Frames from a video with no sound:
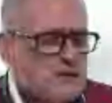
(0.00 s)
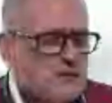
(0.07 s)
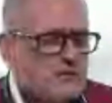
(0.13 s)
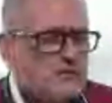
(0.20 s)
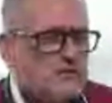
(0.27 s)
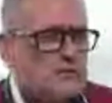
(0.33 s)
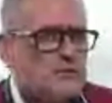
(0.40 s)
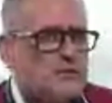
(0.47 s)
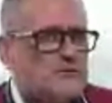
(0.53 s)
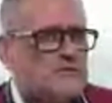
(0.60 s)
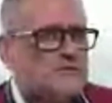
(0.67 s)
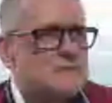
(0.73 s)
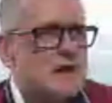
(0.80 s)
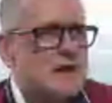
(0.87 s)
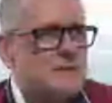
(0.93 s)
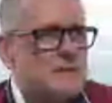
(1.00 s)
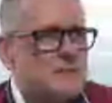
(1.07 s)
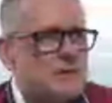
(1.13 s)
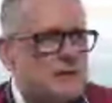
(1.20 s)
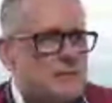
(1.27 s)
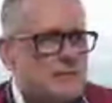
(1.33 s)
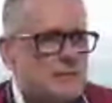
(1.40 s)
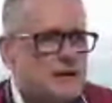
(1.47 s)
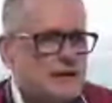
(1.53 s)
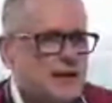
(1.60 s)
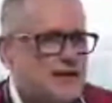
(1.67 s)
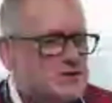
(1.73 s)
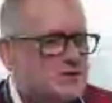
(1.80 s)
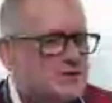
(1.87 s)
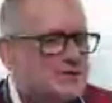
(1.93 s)
So the reason I'm, coming back,
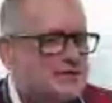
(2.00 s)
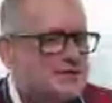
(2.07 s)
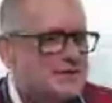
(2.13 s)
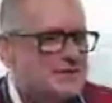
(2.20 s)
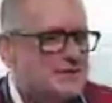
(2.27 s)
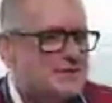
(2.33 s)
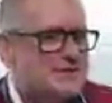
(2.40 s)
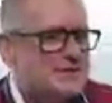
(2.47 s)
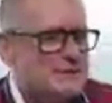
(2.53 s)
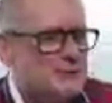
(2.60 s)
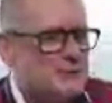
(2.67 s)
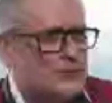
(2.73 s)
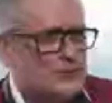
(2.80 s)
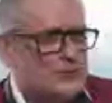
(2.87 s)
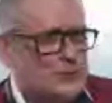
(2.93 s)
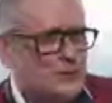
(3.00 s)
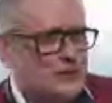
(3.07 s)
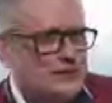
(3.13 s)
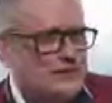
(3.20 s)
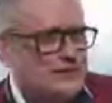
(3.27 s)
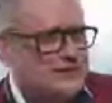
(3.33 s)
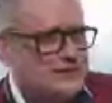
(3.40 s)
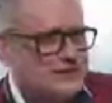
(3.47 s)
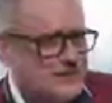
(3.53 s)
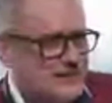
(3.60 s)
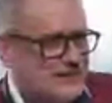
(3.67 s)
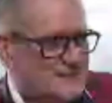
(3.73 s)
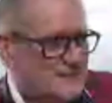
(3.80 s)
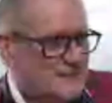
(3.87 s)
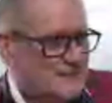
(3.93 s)
actually, that's a, it's a long story. It
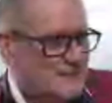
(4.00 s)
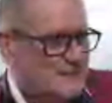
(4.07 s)
takes.